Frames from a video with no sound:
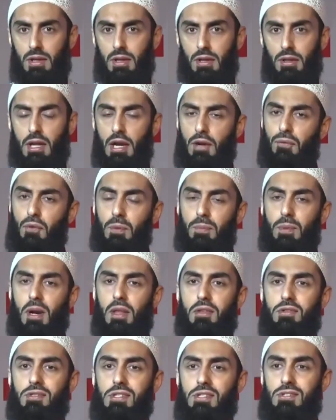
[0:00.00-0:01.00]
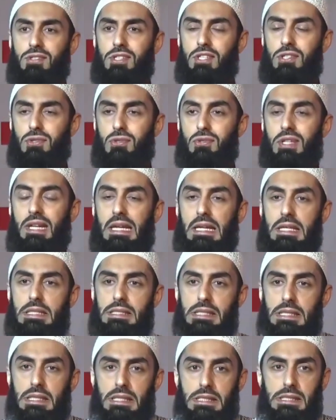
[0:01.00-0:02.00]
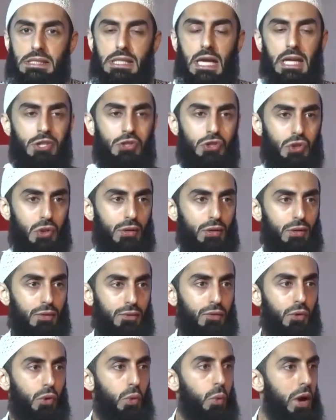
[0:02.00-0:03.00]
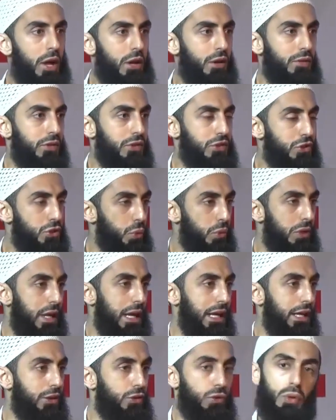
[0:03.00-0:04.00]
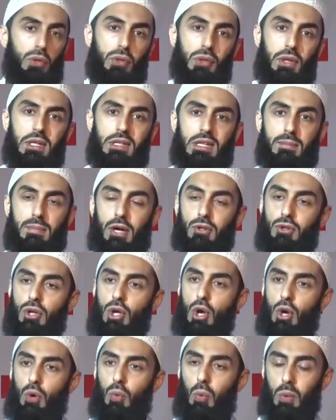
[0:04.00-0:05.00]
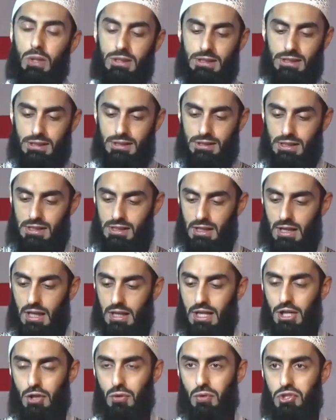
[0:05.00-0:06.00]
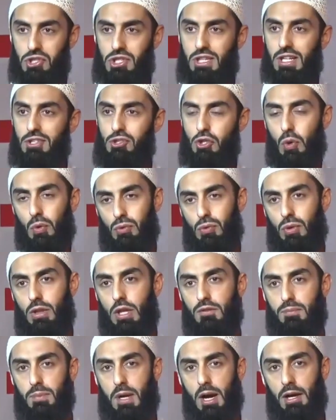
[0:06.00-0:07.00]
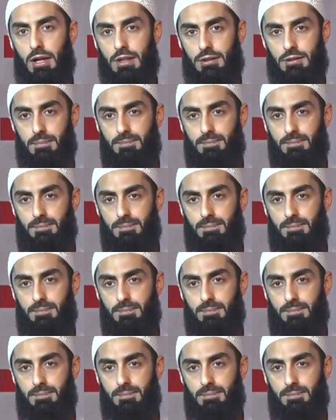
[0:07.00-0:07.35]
Therefore, brothers and sisters, it is essential for one of us today to think about what it is that he or she is going to leave behind.